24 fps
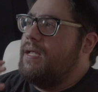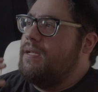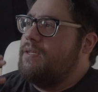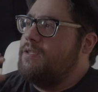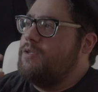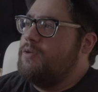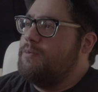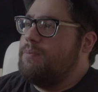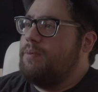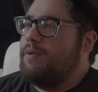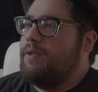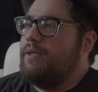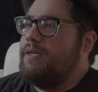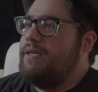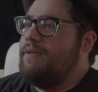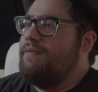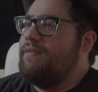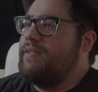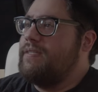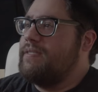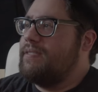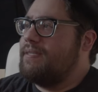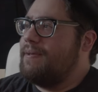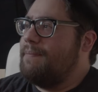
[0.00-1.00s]
to
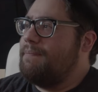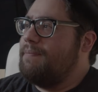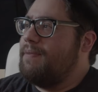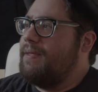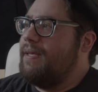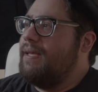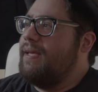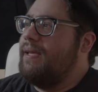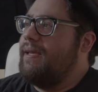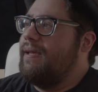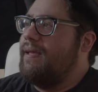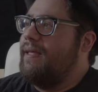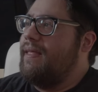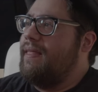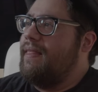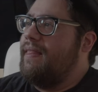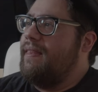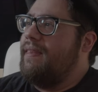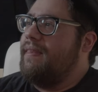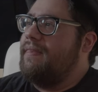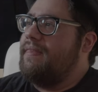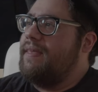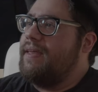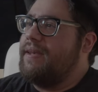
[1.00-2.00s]
believe in something
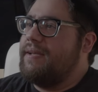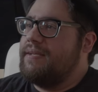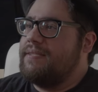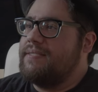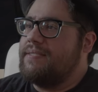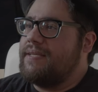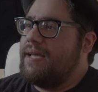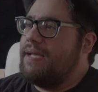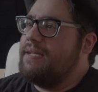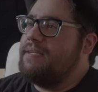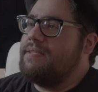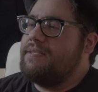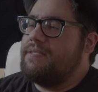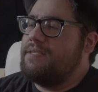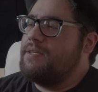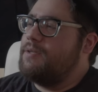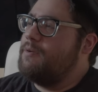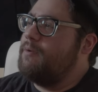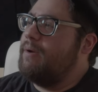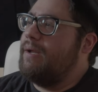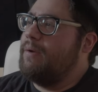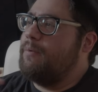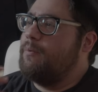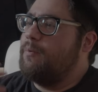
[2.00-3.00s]
that excites
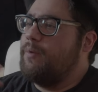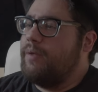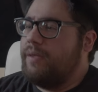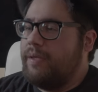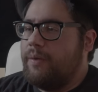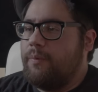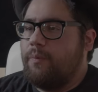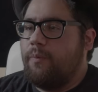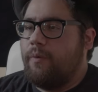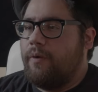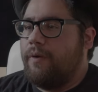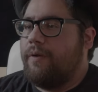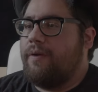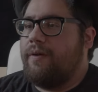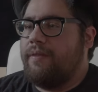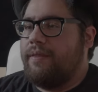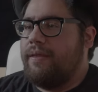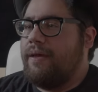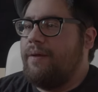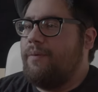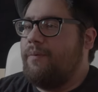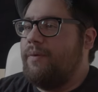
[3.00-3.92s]
you and really work on that